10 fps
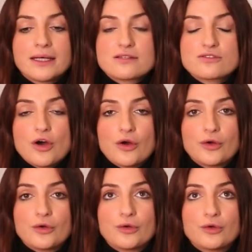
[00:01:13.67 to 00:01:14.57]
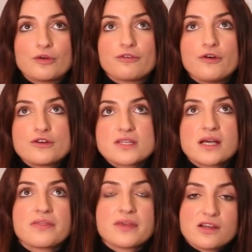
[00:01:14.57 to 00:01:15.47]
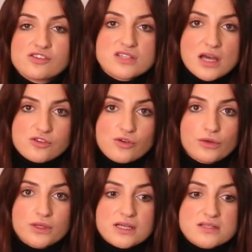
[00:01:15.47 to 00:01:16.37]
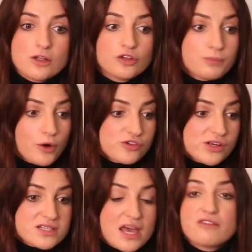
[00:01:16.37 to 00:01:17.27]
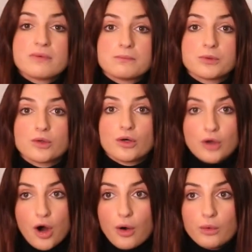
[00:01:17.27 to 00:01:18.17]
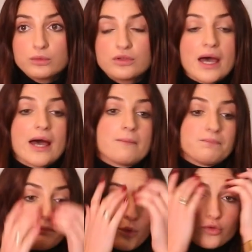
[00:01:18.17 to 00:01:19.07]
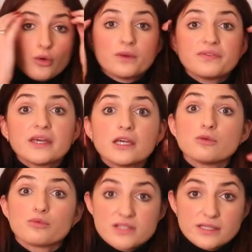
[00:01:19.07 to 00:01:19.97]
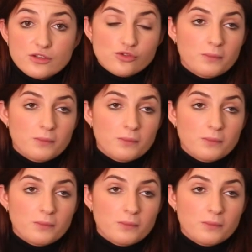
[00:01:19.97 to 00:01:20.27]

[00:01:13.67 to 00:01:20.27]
So first thing I think I should touch on is a lot of projects have been put on hold, um, more so in the residential